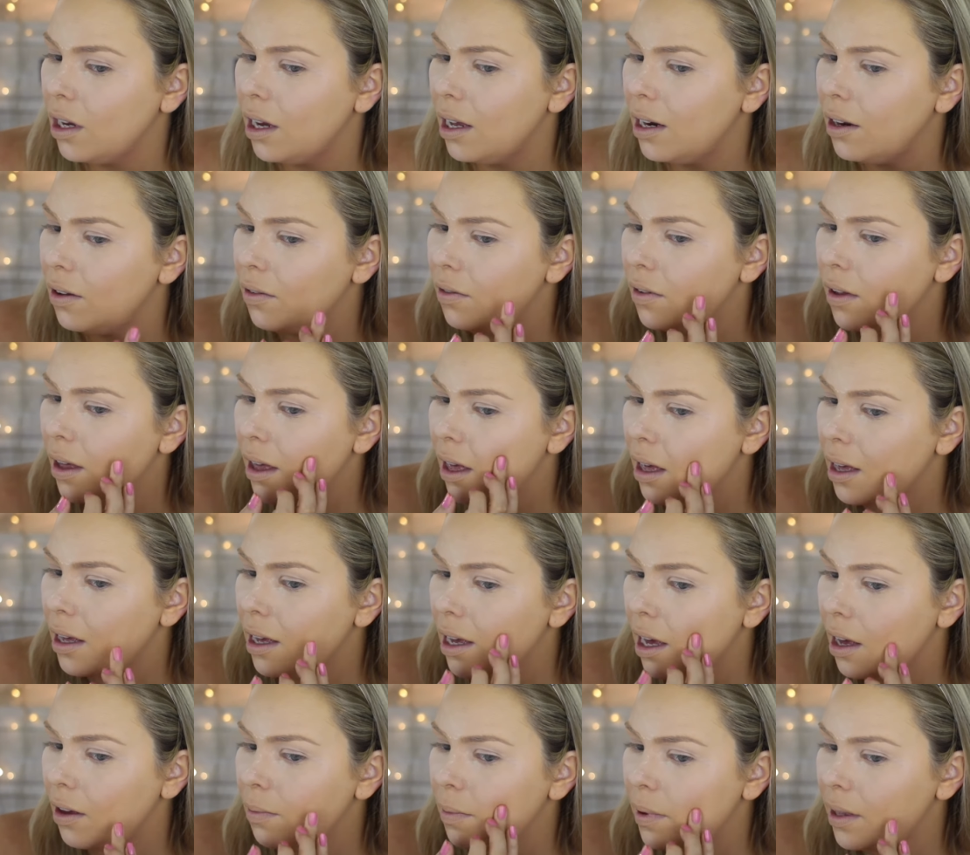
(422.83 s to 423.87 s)
kind of
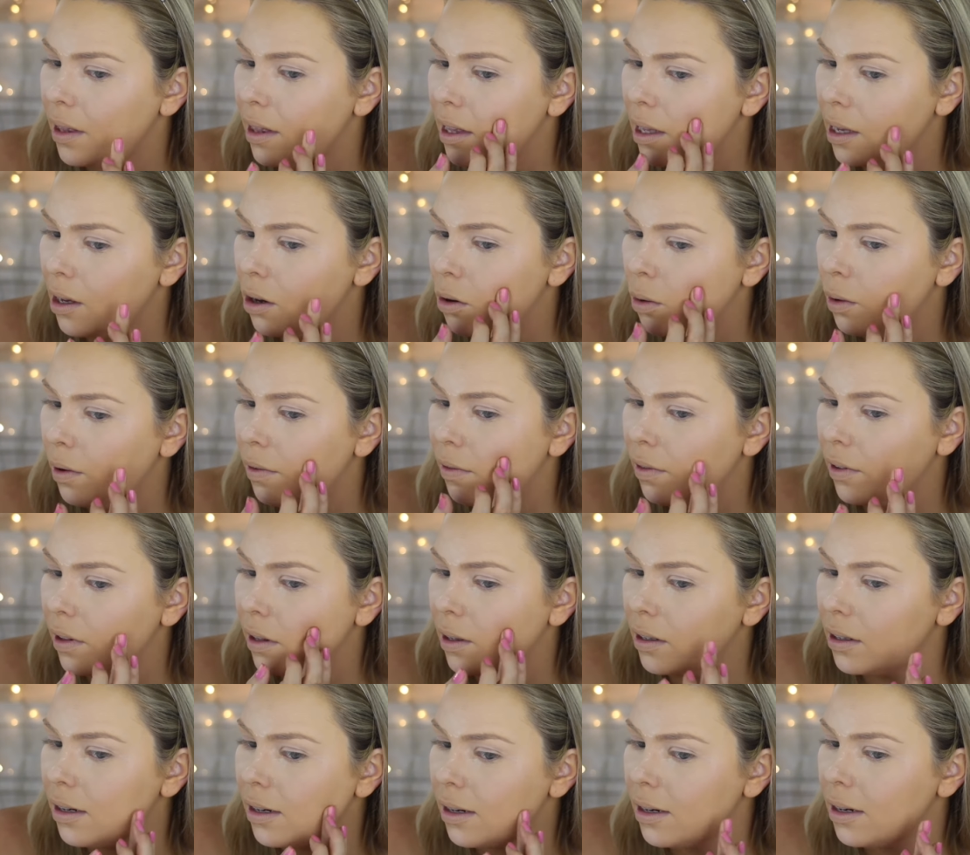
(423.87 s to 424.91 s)
gave me the
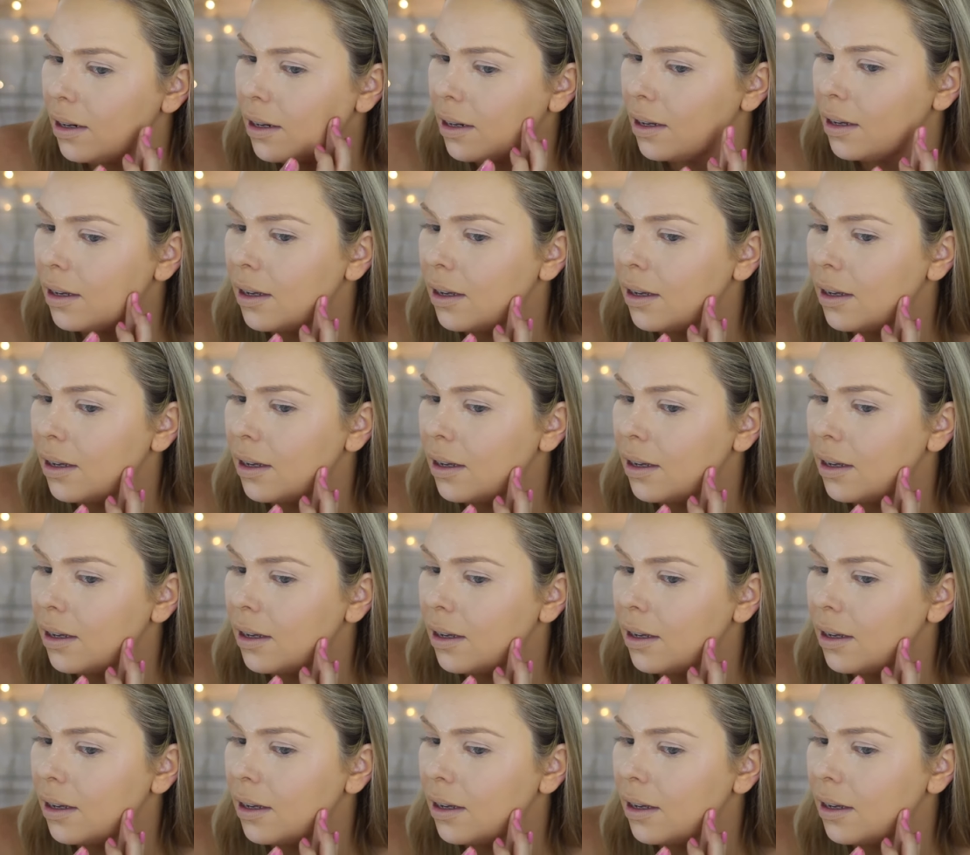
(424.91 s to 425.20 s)
equivalent.